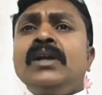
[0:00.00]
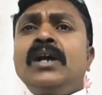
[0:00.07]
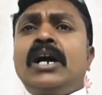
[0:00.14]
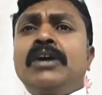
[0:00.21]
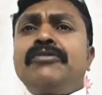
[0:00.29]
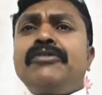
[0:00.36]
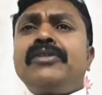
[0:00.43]

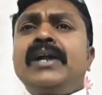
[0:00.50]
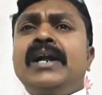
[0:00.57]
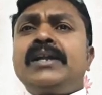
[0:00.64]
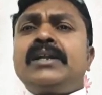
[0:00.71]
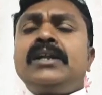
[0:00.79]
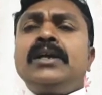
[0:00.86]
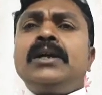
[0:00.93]
After
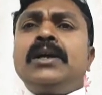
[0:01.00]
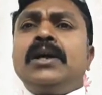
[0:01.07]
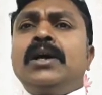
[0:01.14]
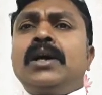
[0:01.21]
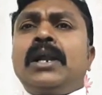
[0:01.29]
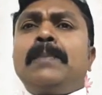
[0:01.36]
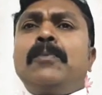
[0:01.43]
that,
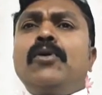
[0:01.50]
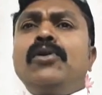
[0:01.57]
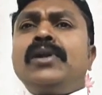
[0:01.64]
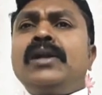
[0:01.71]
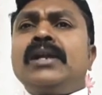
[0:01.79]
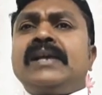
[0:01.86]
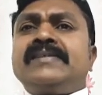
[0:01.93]
report
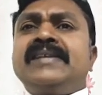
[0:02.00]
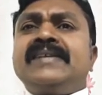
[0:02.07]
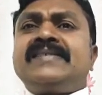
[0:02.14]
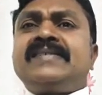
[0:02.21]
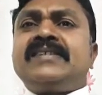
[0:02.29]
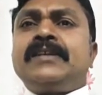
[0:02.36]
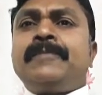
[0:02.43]
and
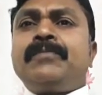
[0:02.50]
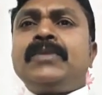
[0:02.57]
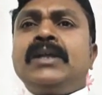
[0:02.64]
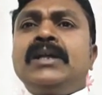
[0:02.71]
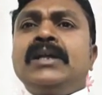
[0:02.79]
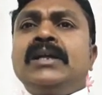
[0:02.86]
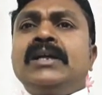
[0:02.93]
assess
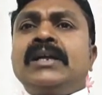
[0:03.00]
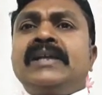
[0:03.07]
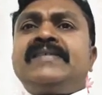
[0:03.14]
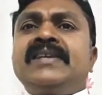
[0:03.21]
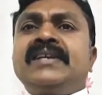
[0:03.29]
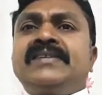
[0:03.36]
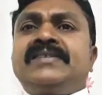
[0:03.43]

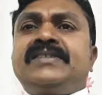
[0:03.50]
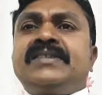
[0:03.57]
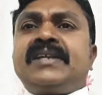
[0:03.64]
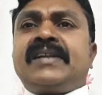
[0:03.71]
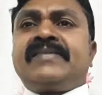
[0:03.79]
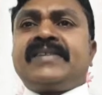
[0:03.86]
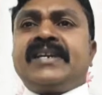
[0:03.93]

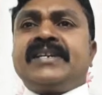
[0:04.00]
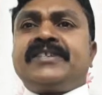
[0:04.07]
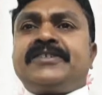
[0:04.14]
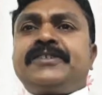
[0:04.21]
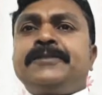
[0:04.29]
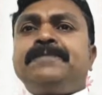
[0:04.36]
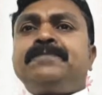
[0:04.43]
research
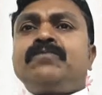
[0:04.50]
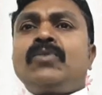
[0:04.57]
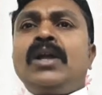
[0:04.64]
results.